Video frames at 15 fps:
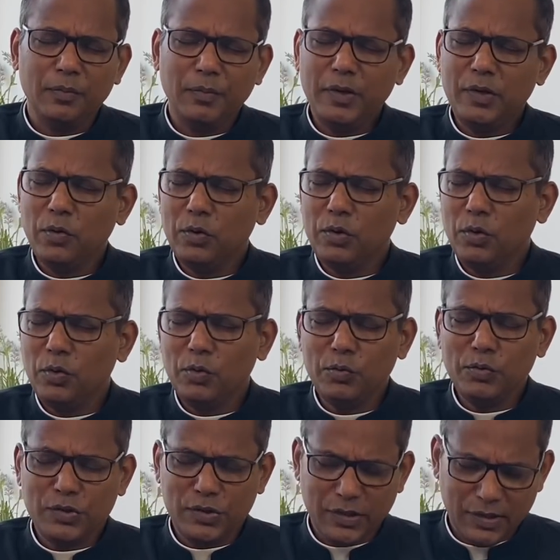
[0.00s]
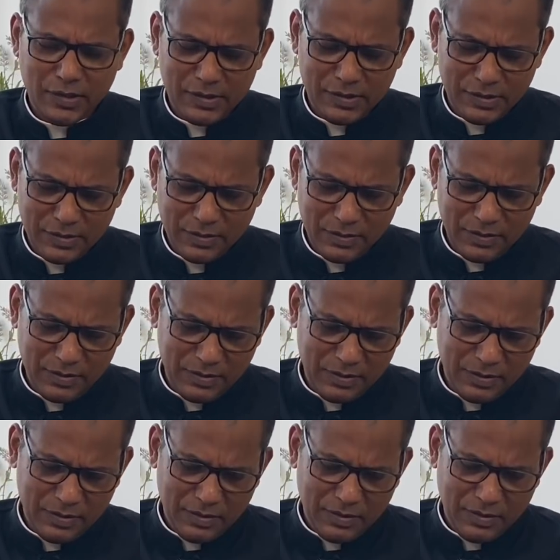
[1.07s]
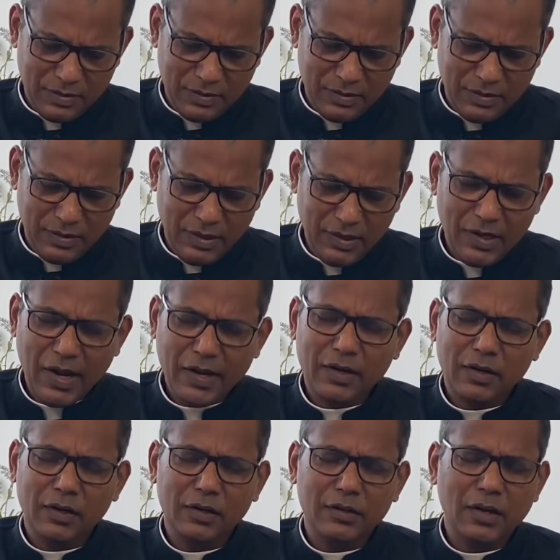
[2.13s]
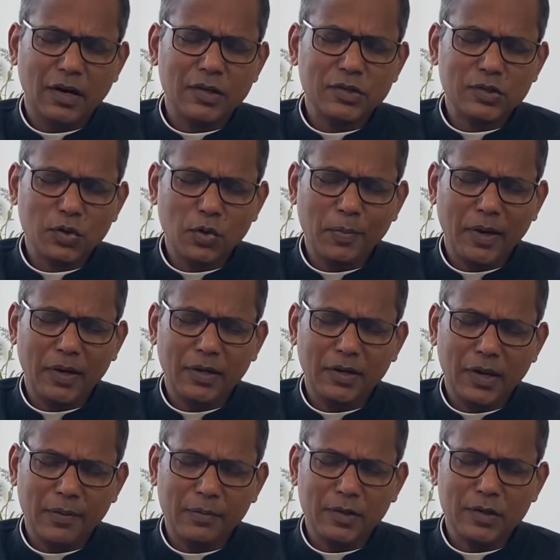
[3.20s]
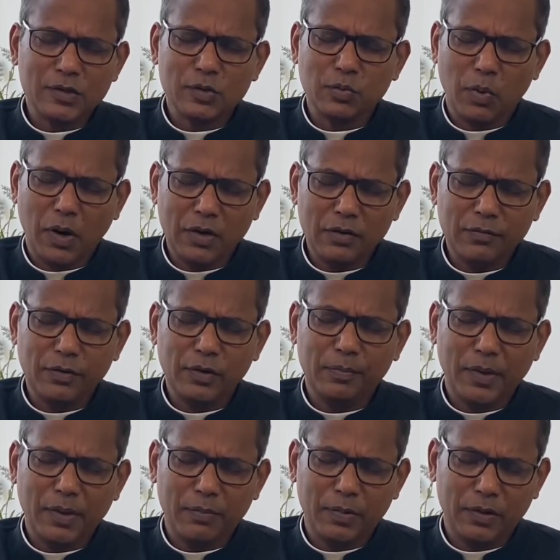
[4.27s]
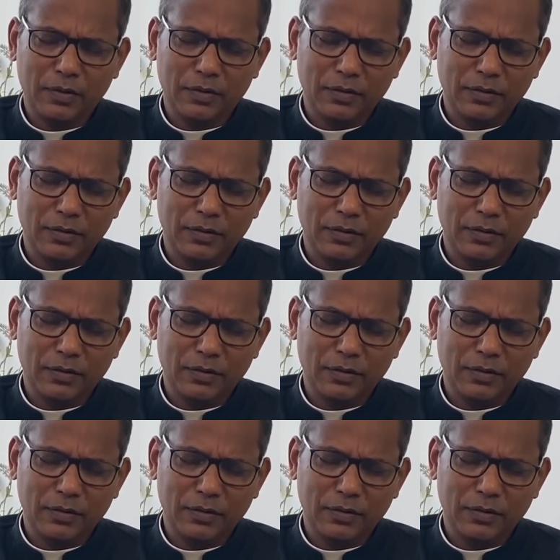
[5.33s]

We don't know who she is, and like her, there are so many nameless, wonderful people